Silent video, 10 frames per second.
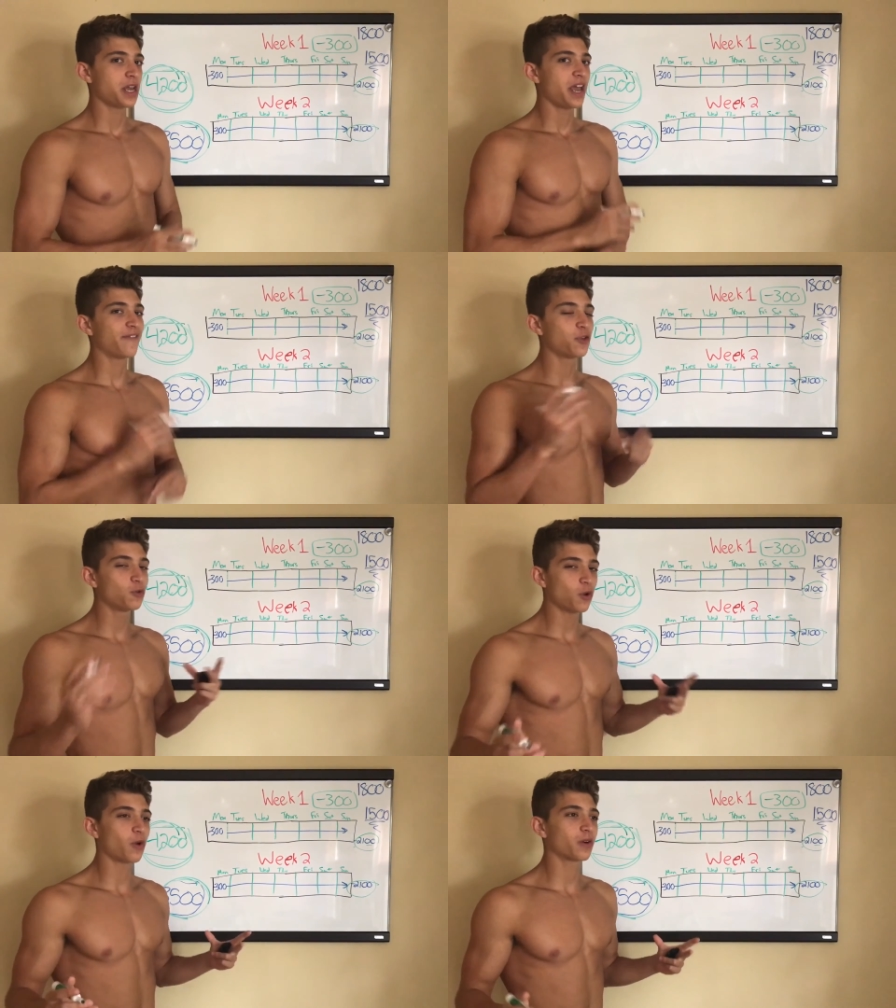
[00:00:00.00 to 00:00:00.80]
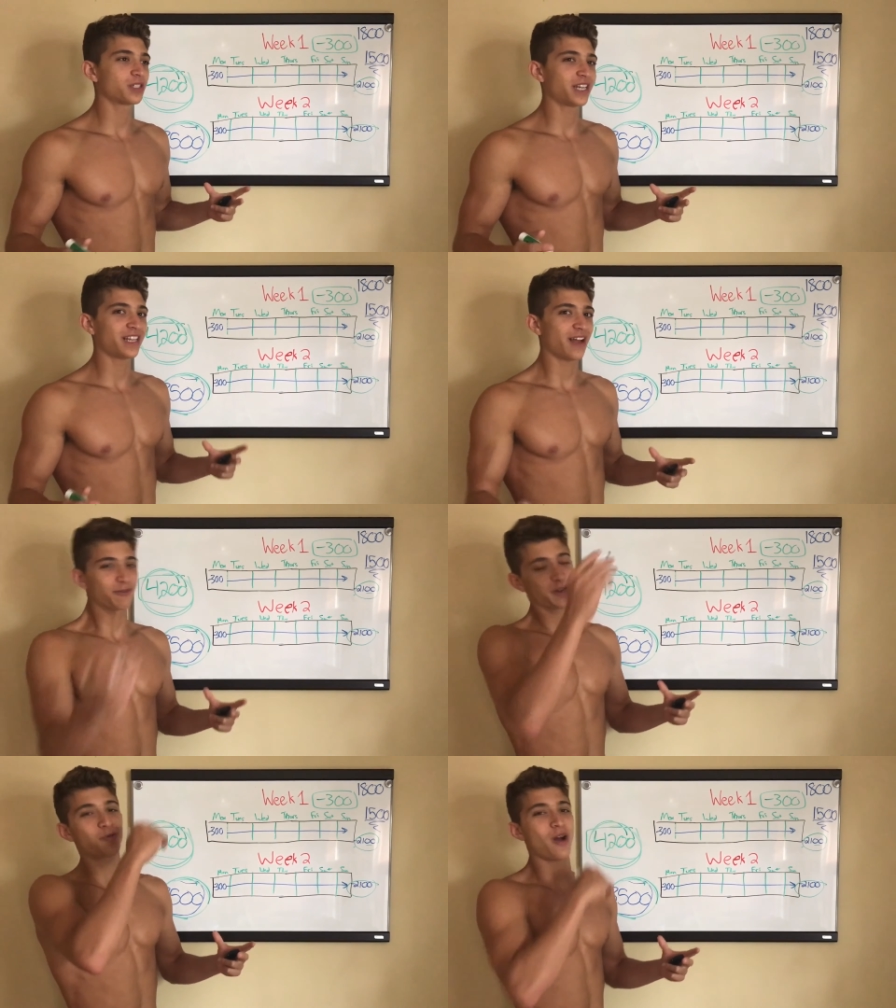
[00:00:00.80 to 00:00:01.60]
If you don't understand
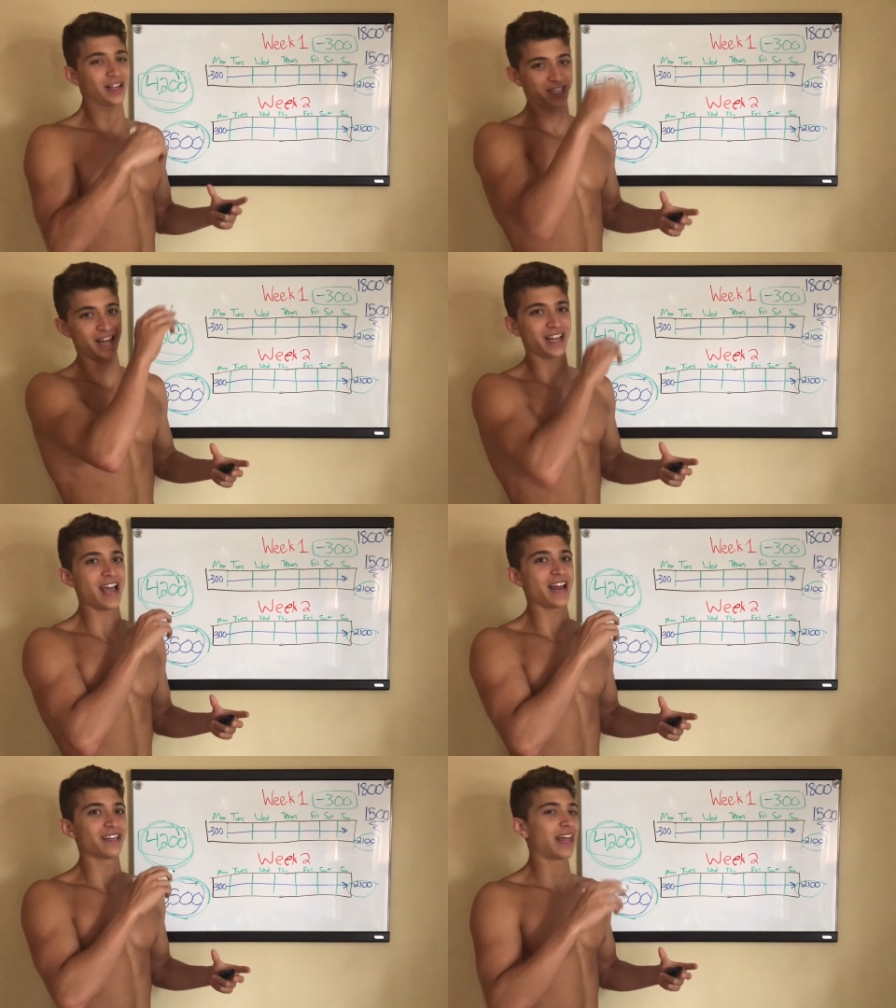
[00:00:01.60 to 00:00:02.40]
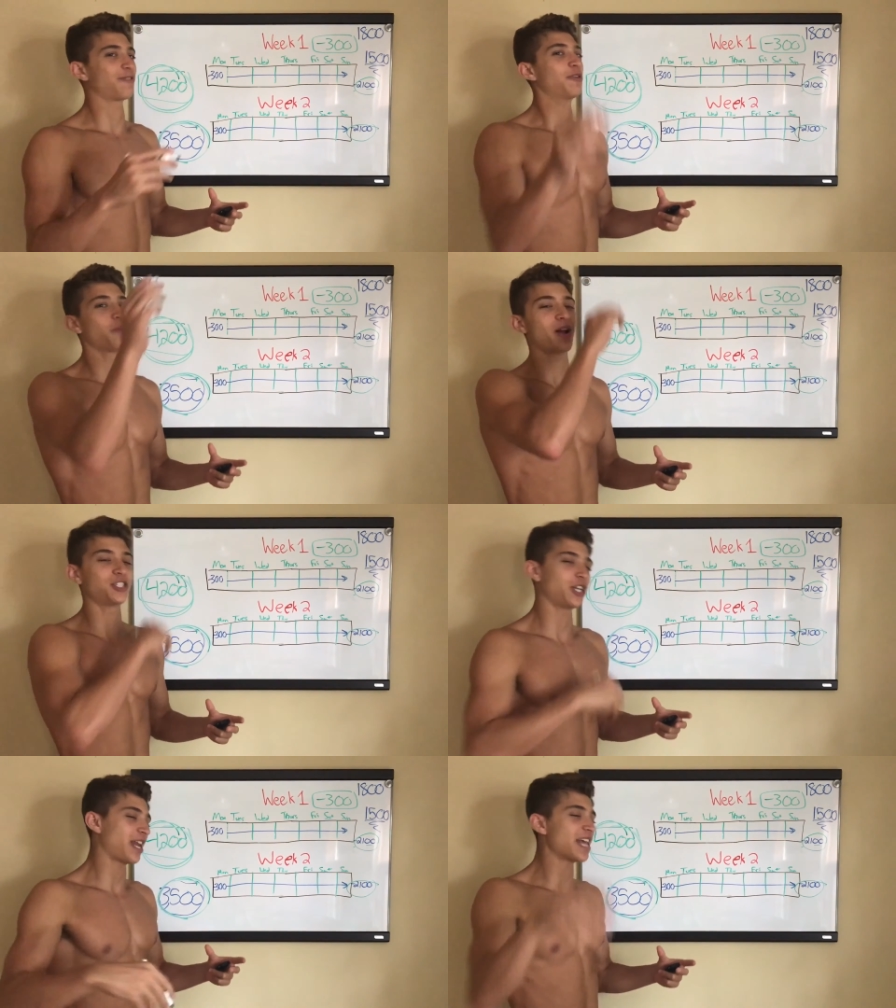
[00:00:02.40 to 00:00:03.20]
that, rewatch that again. Like,
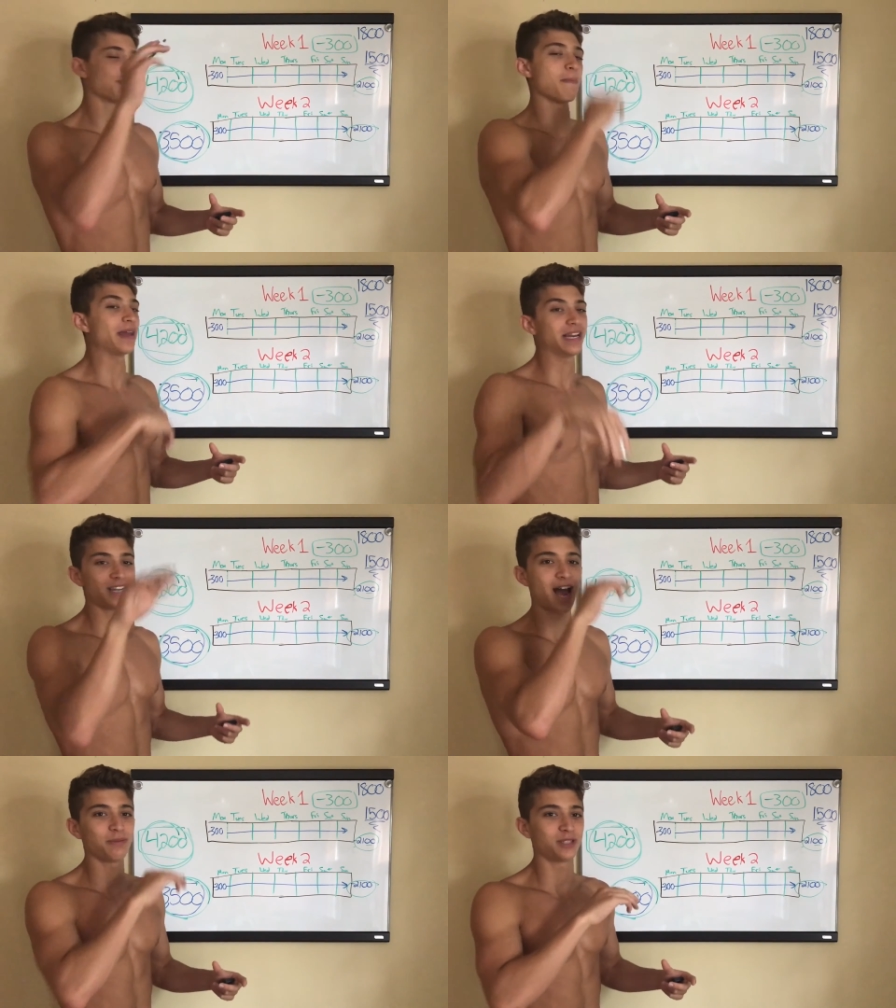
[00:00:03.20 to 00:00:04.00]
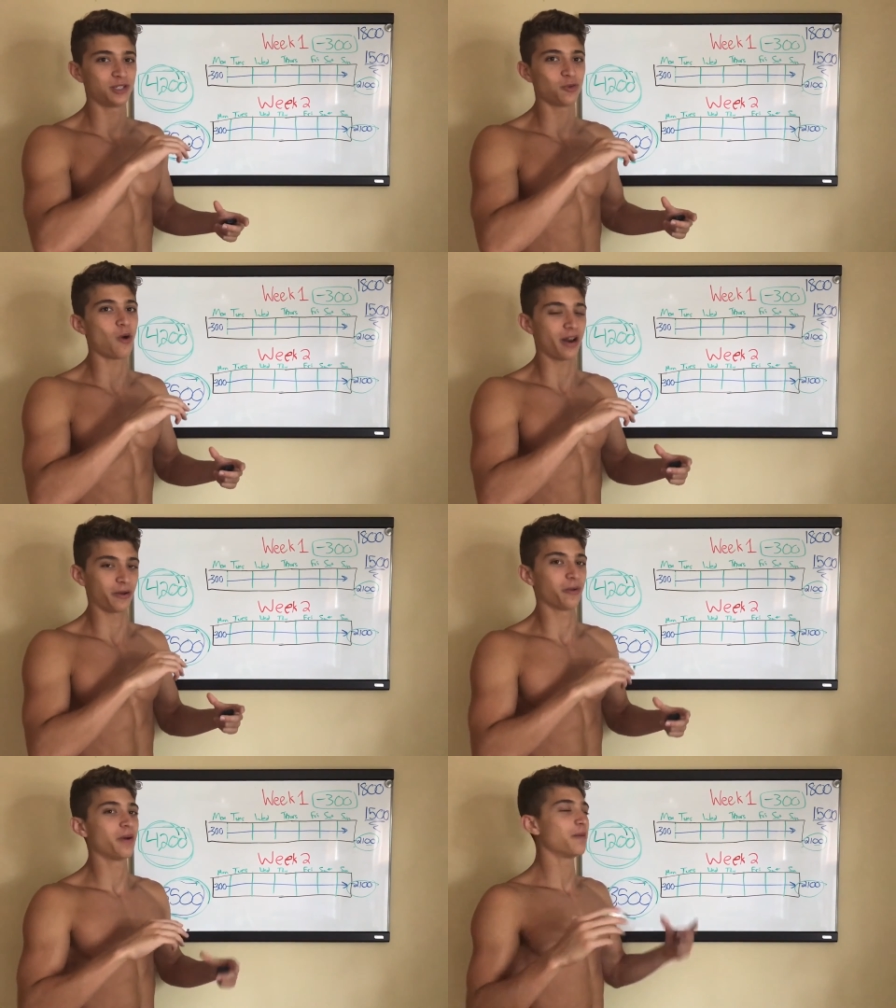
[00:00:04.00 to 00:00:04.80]
rewatch it as many times as you want
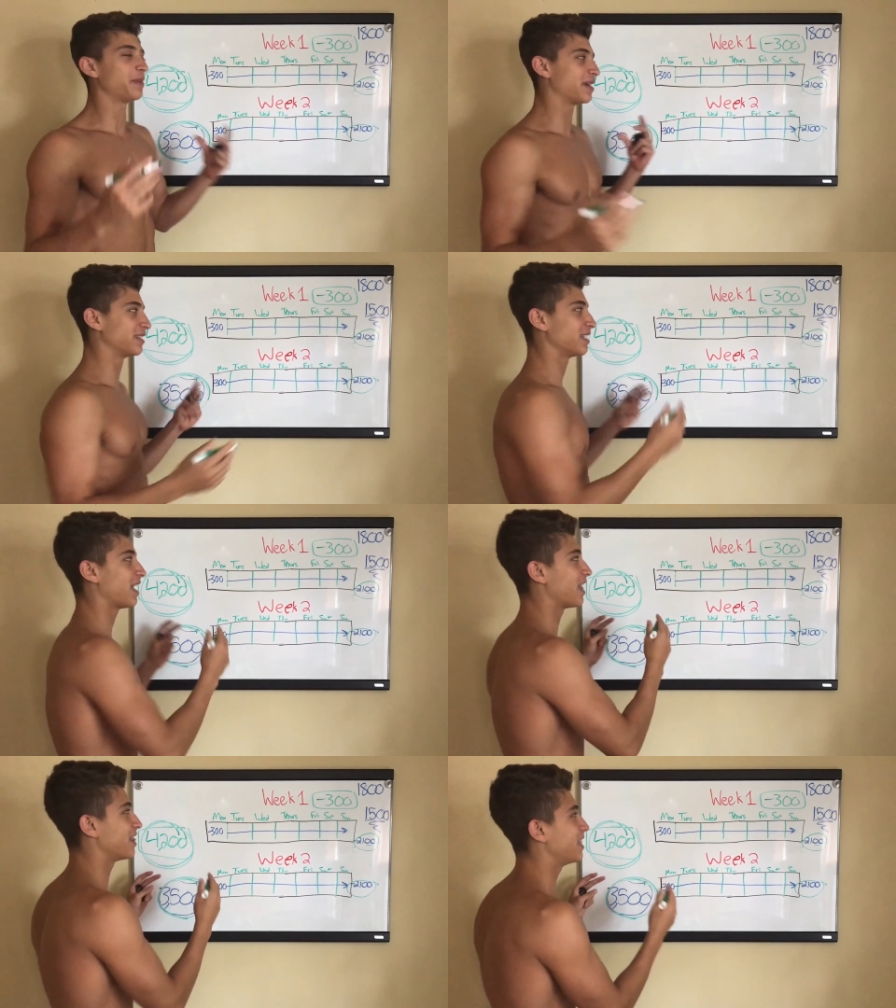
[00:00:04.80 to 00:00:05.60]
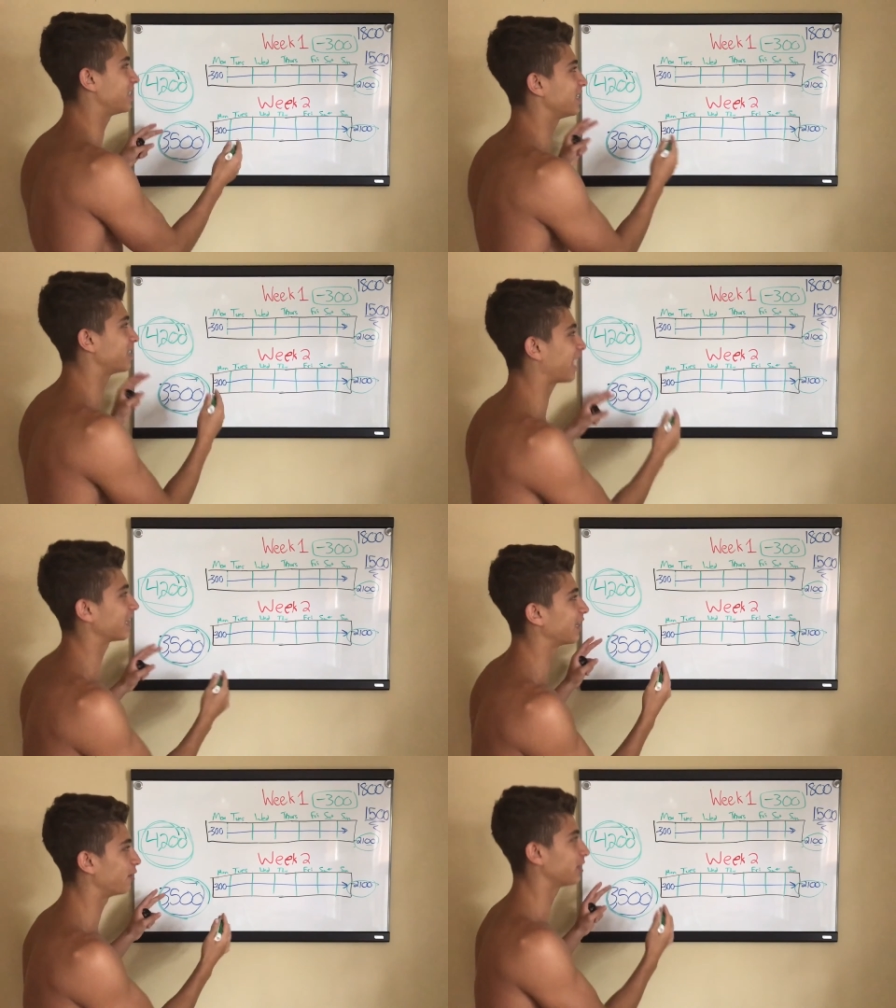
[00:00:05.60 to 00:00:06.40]
to, because this is, like,
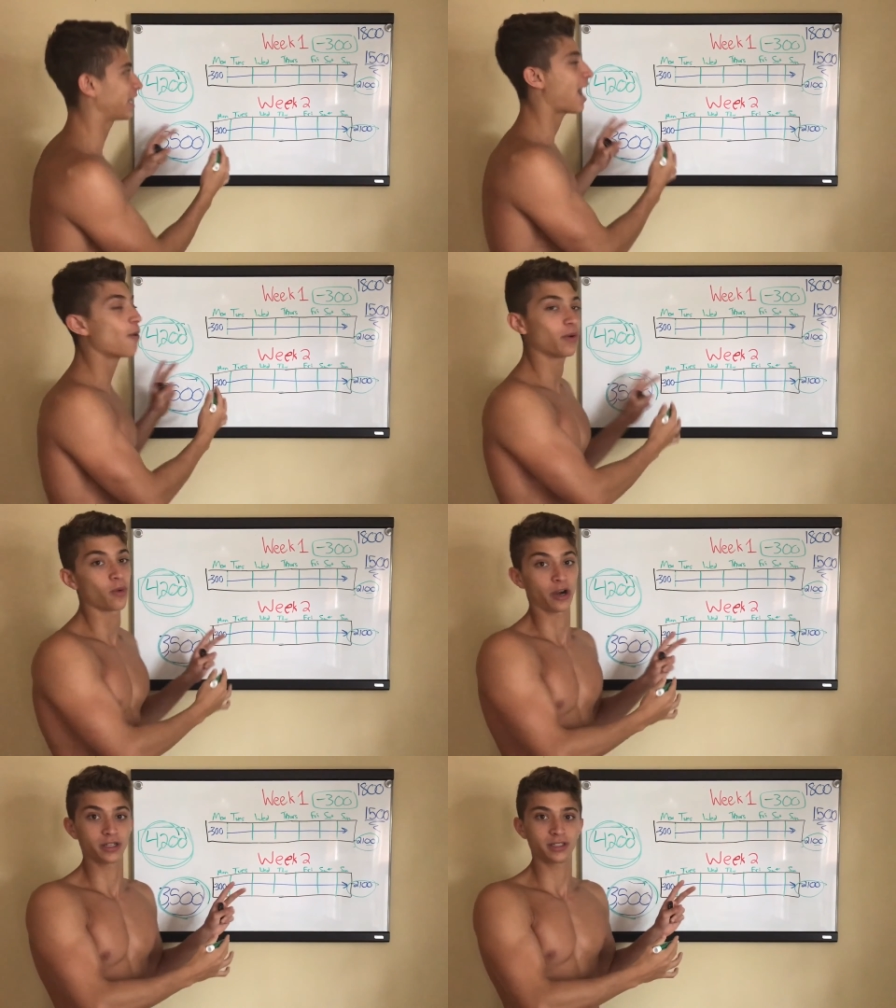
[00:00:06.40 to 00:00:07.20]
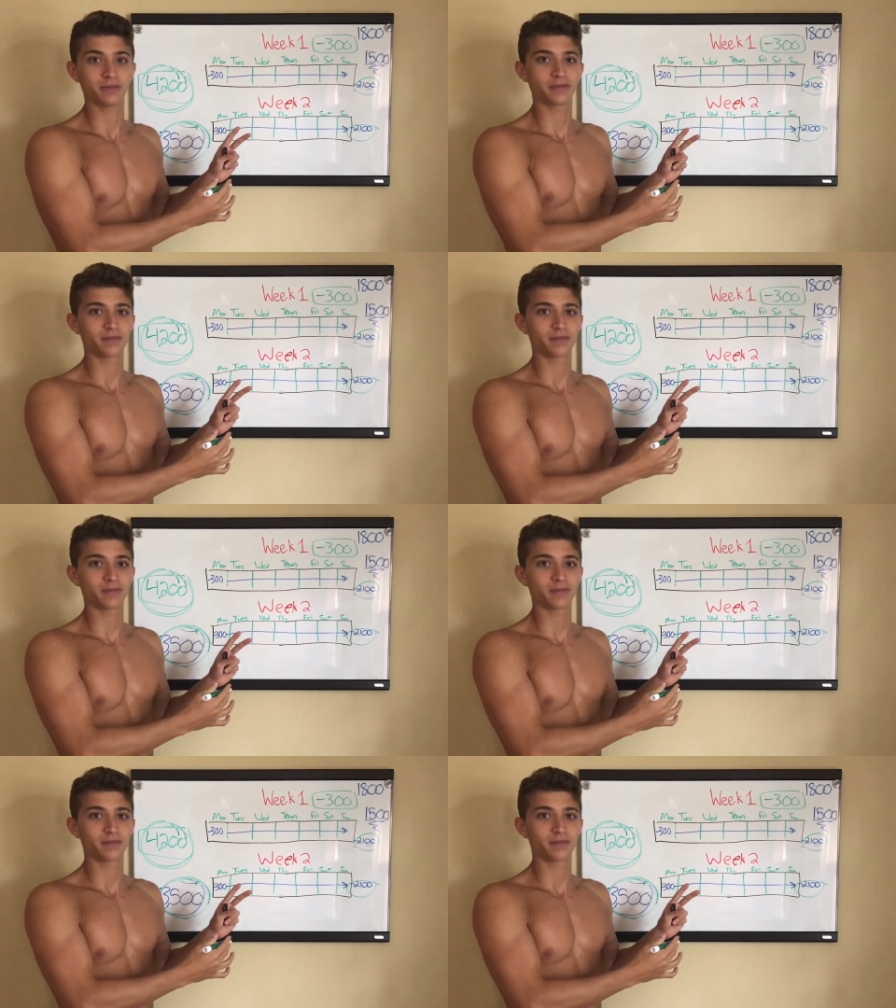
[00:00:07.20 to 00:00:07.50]
literally how it works.